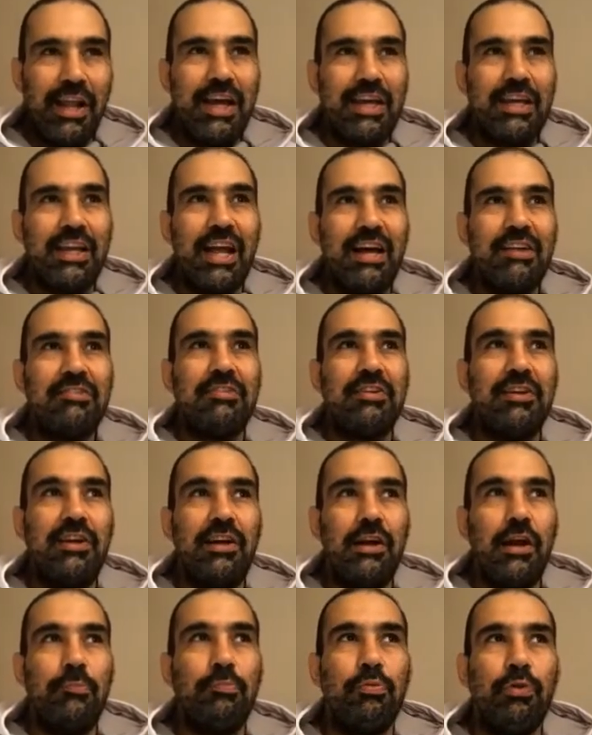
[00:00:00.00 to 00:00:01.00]
Like last
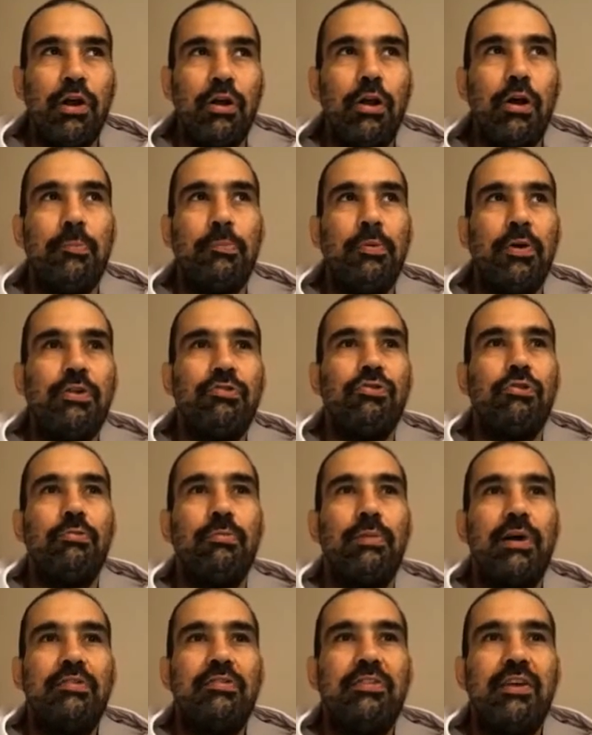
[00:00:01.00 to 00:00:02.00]
year, I put a lot of
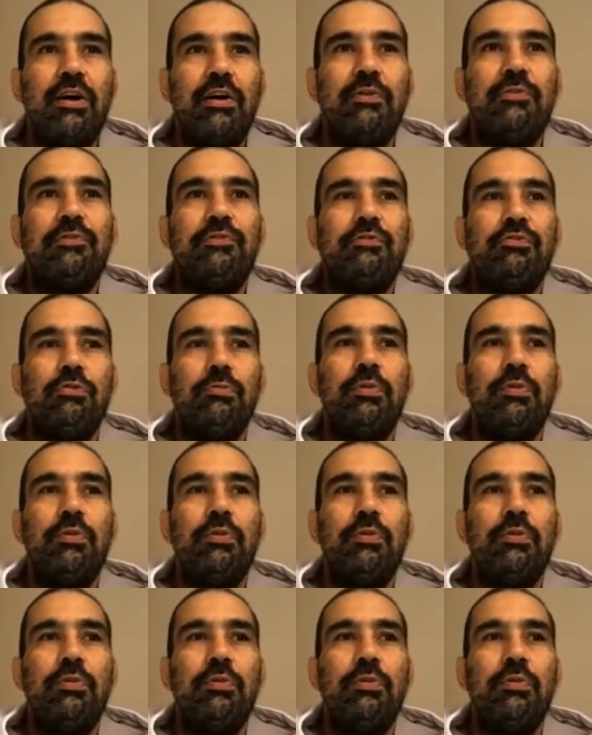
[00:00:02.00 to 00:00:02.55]
pressure on myself,